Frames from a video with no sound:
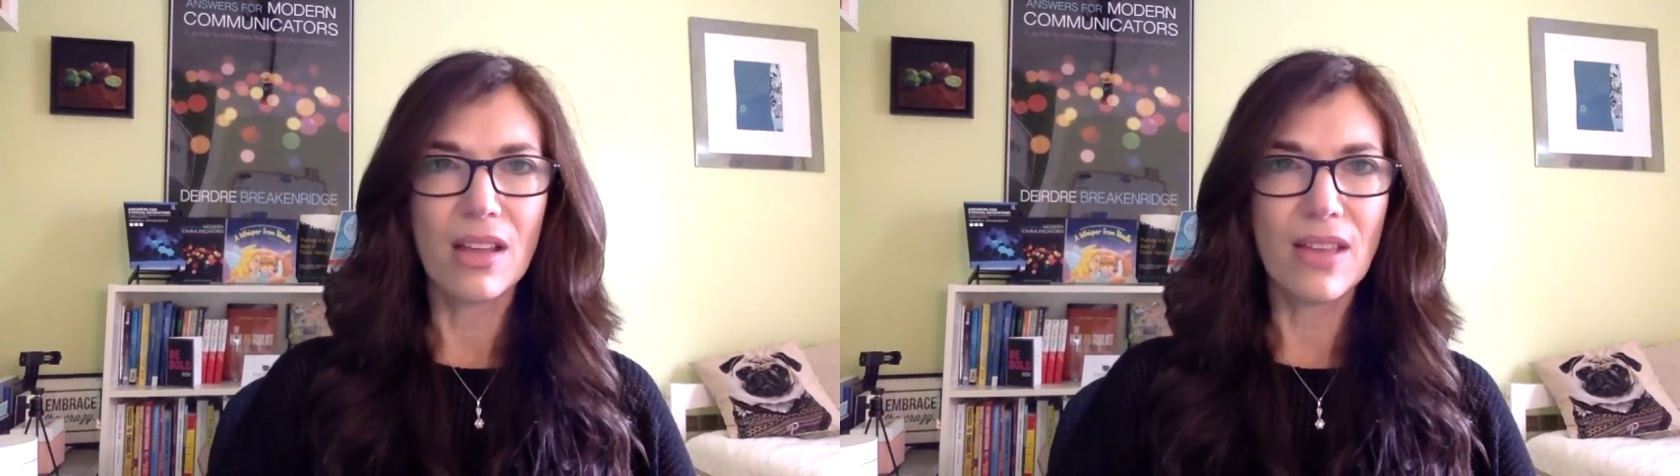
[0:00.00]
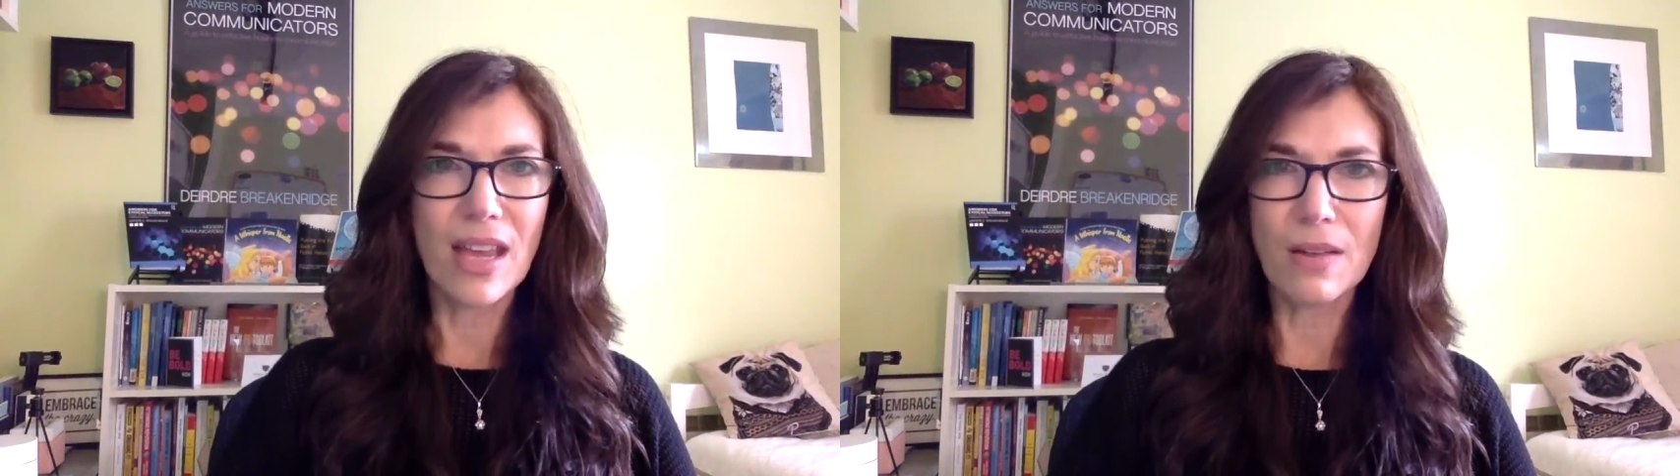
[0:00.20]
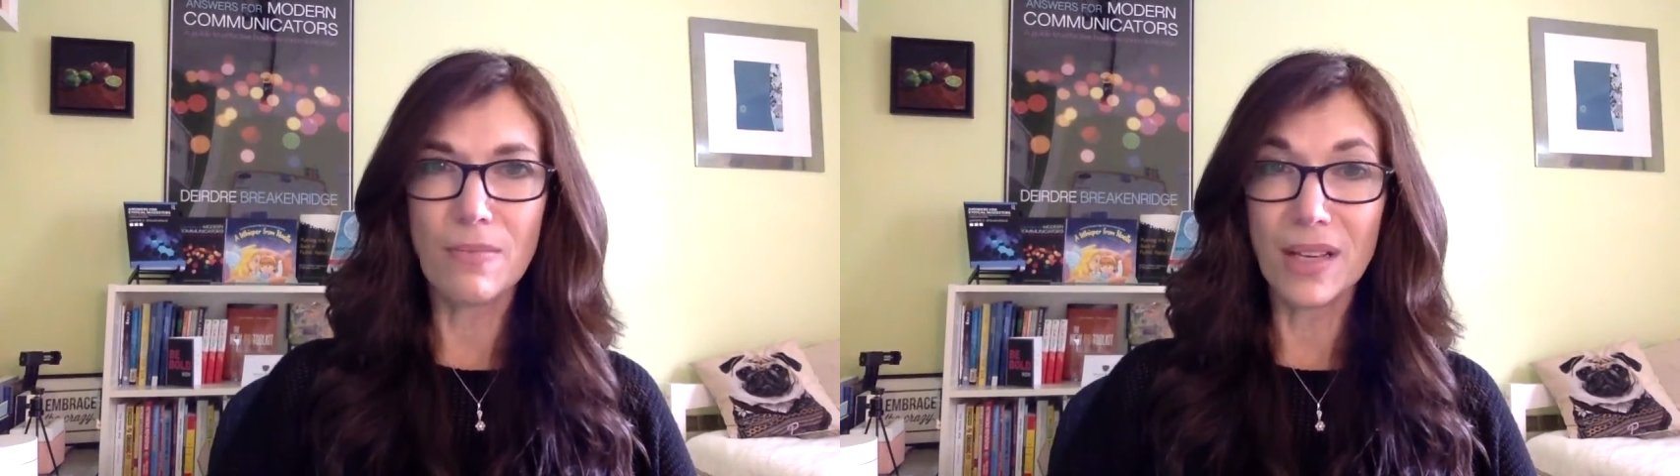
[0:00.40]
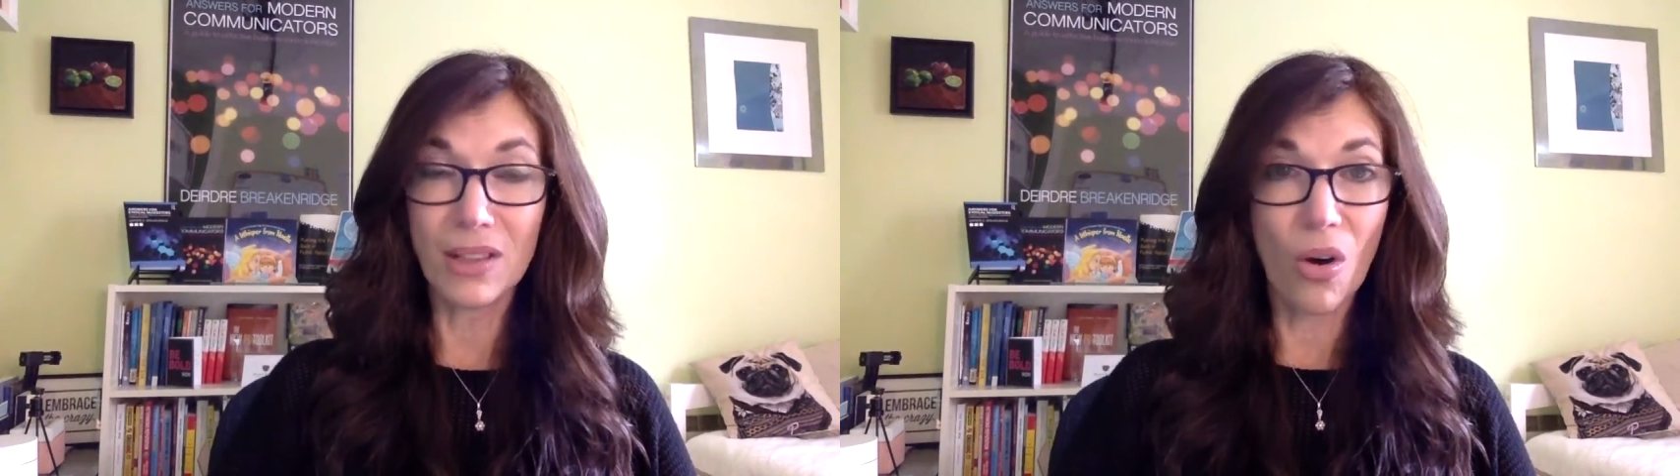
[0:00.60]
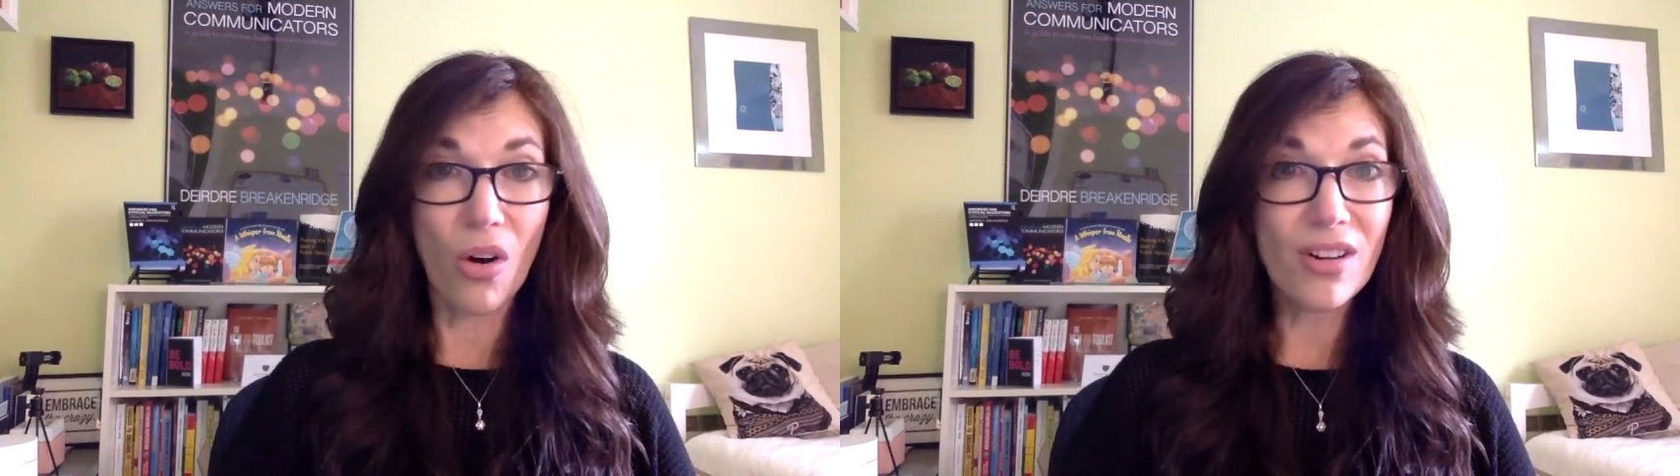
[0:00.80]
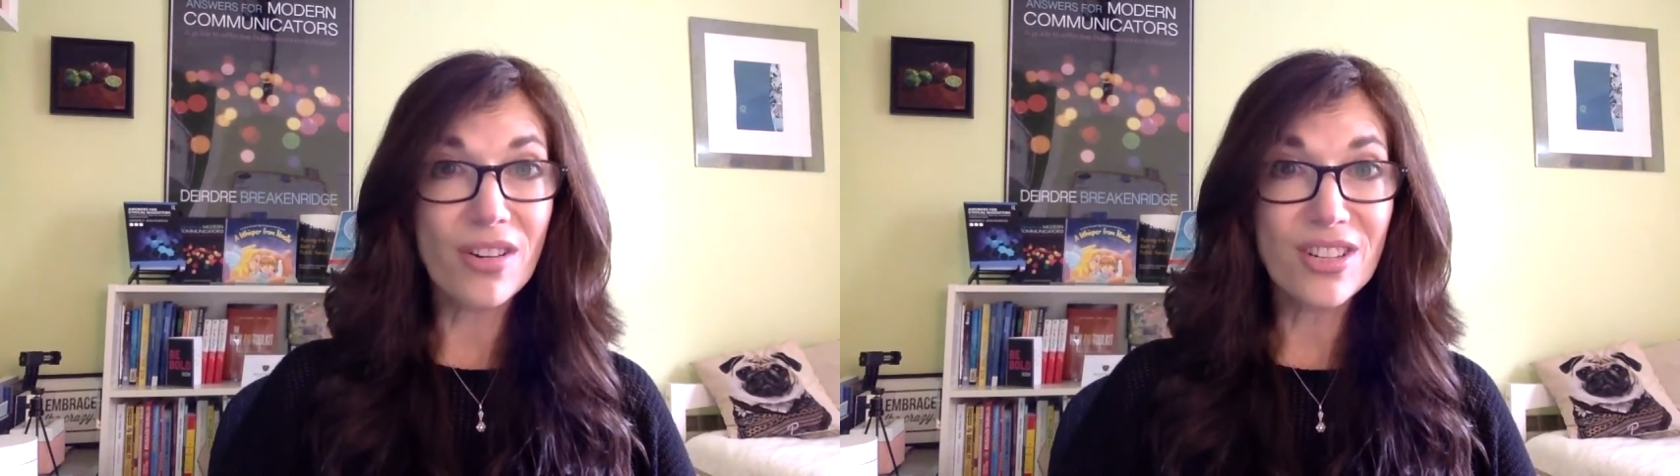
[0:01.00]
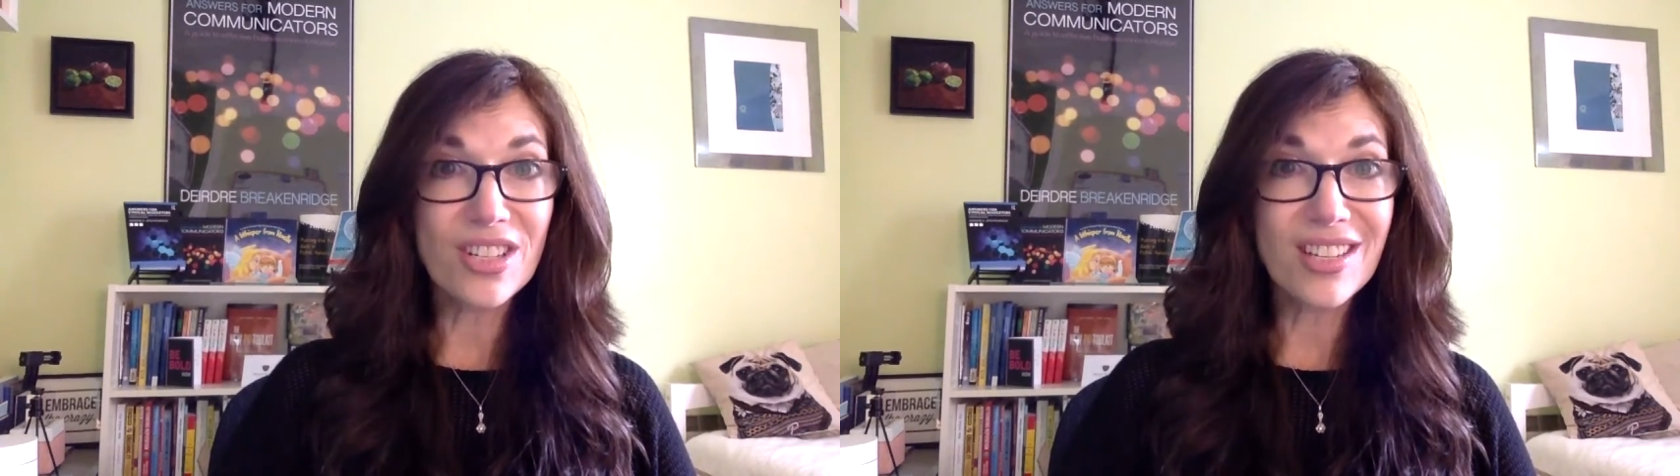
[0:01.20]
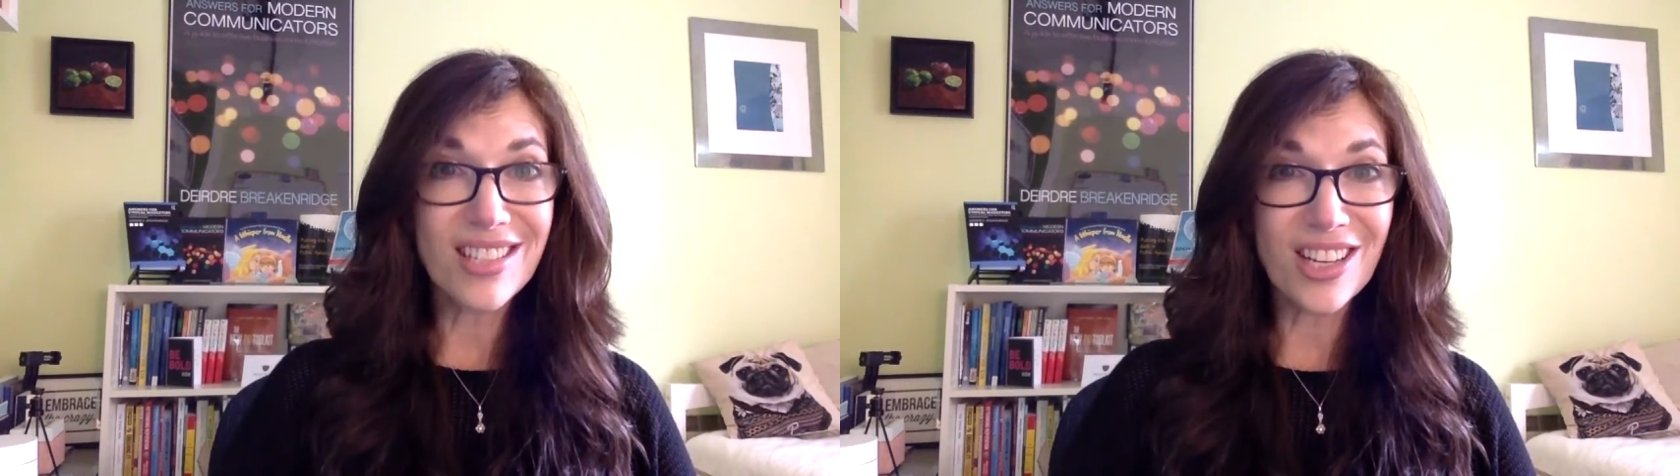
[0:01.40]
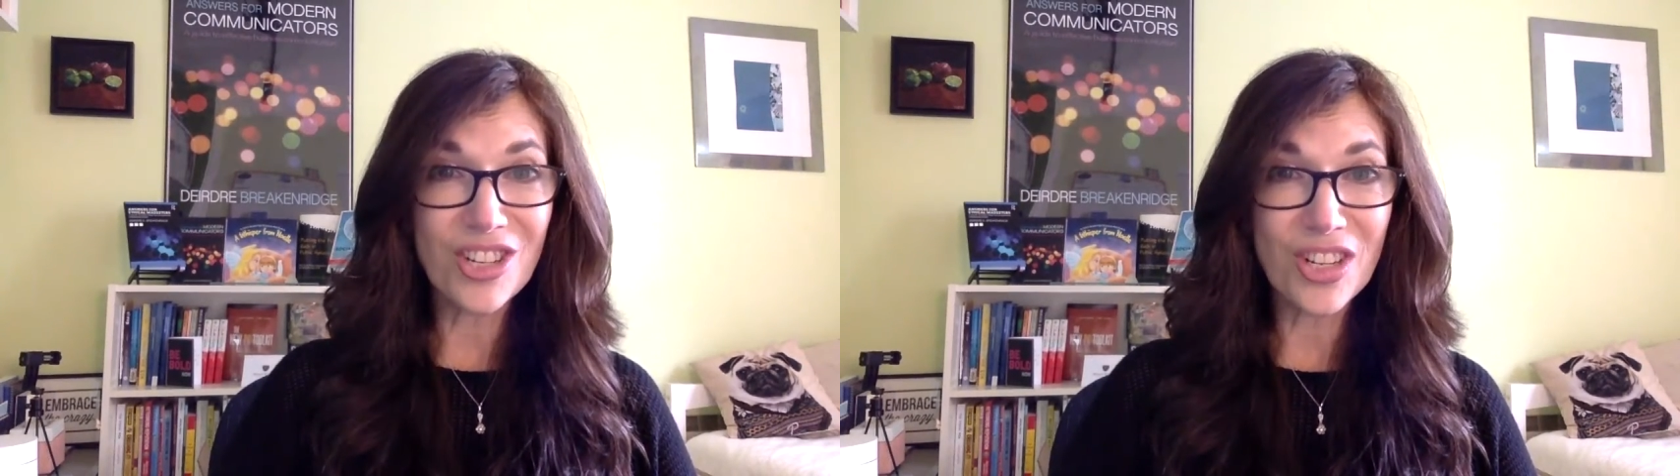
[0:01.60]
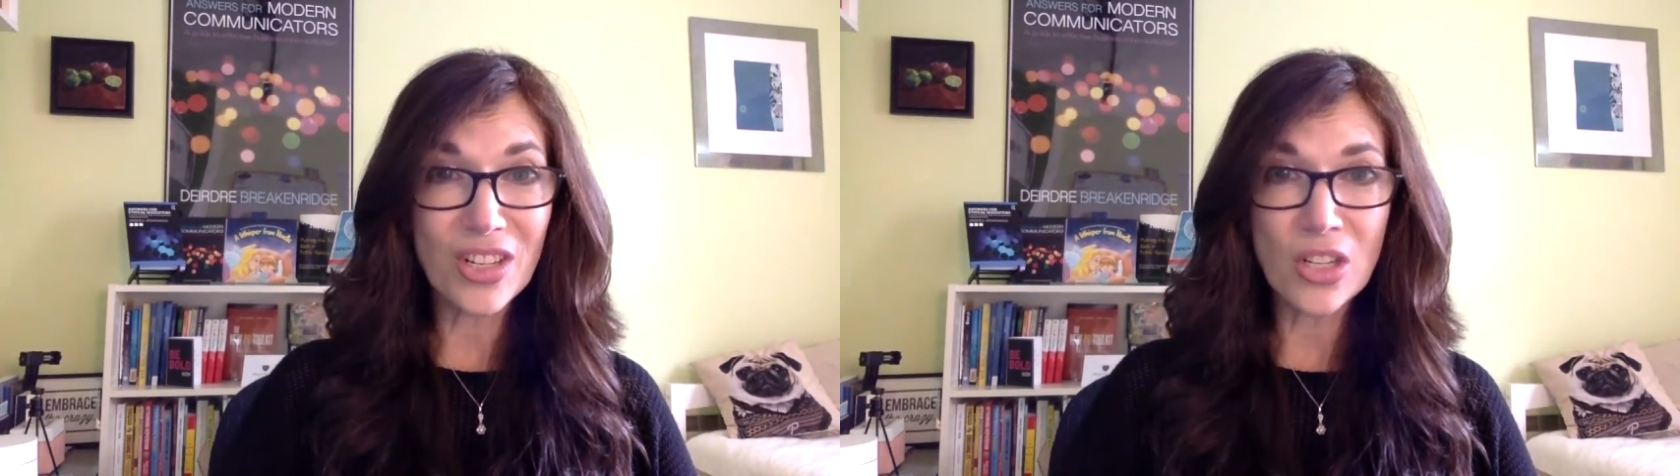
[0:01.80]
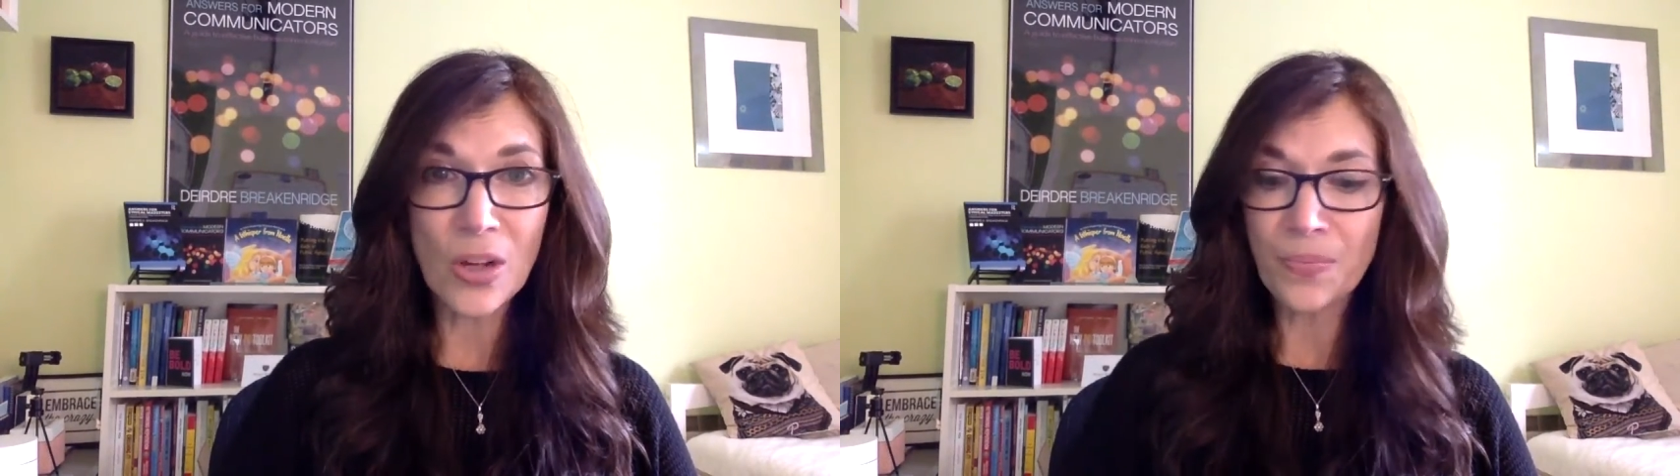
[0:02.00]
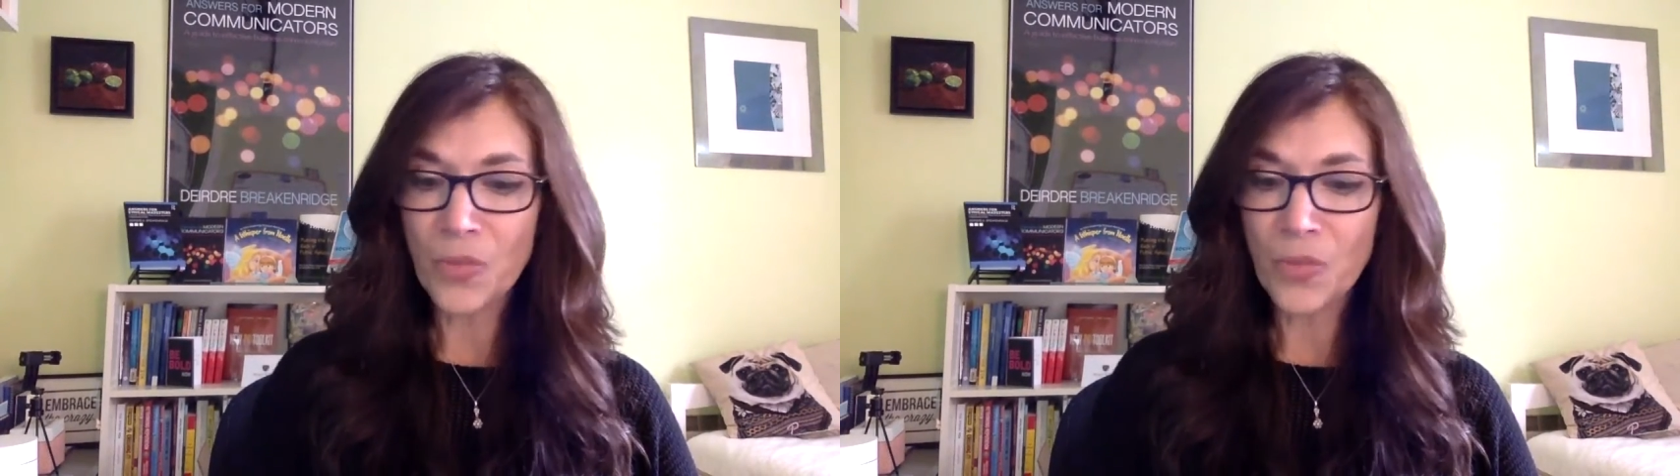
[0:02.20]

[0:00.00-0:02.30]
They can be large decisions